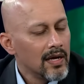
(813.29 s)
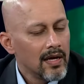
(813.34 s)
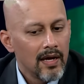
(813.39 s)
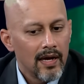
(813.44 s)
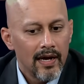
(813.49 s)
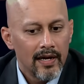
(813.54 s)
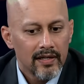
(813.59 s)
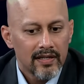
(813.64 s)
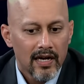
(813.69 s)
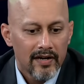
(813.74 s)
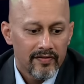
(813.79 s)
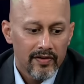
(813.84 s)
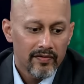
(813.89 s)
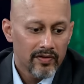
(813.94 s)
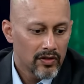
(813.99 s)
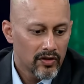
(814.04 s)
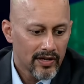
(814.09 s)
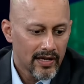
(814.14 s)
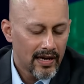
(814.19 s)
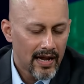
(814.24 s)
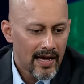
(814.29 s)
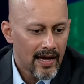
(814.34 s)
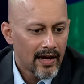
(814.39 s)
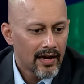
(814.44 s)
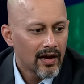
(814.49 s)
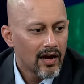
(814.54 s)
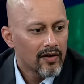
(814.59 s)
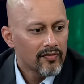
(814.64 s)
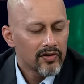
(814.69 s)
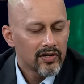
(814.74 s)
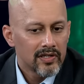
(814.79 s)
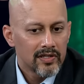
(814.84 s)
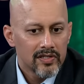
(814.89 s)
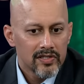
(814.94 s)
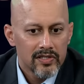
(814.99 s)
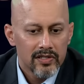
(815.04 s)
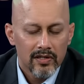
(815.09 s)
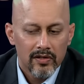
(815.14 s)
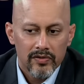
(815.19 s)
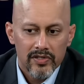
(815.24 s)
and kind of even looking at AI governance,
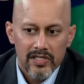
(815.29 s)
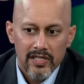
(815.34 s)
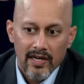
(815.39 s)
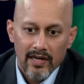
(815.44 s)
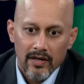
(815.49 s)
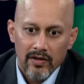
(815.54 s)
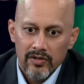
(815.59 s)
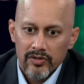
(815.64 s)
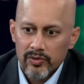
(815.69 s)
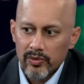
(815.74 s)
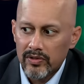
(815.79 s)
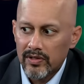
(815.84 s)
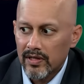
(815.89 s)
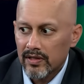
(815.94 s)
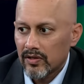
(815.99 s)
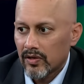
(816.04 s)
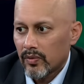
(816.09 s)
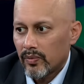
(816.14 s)
you know, CIOs were like, look,